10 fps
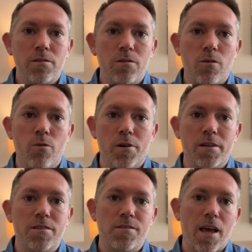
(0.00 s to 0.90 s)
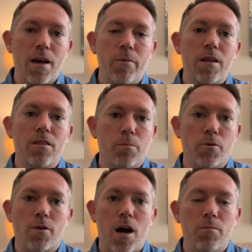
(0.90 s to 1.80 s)
or examine the
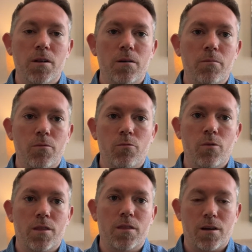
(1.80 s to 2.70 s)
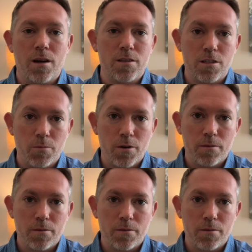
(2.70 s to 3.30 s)
problem with the customer.